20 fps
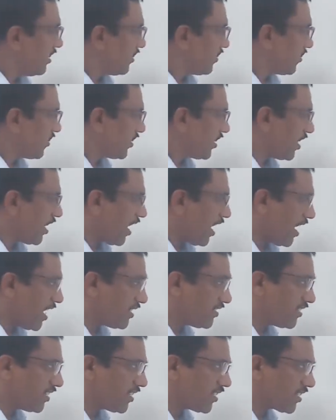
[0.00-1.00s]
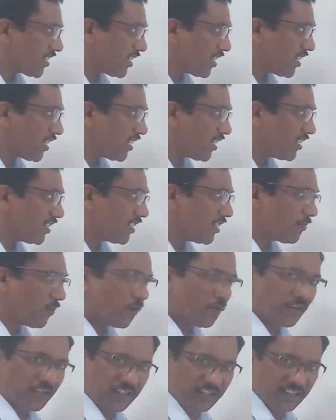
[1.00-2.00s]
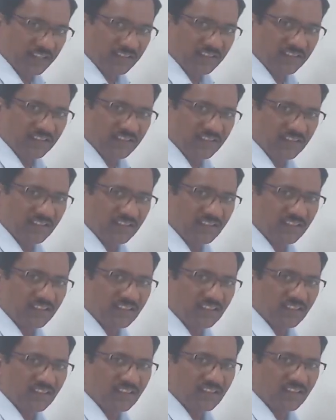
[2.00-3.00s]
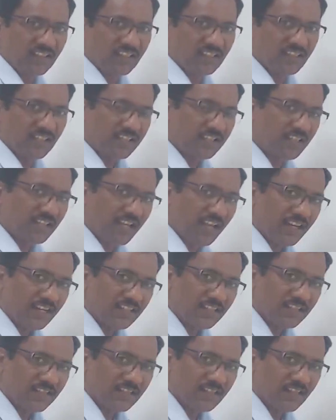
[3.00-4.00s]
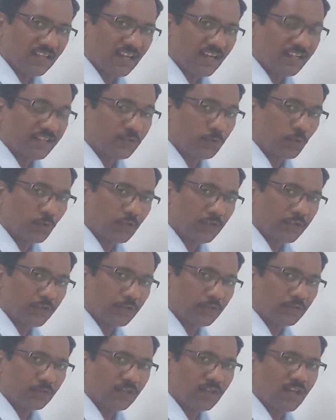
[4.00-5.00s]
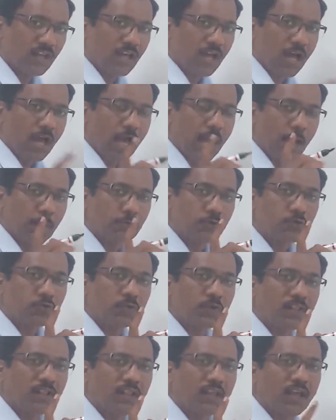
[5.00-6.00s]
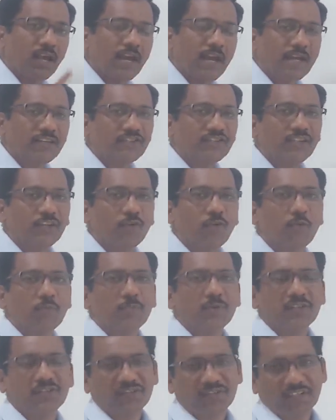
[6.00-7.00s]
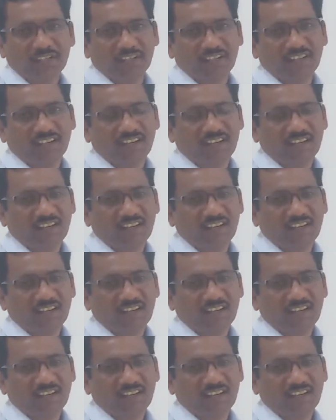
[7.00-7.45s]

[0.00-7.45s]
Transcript: She has her key in the morning. It indicates, I told you, habitual action of a person.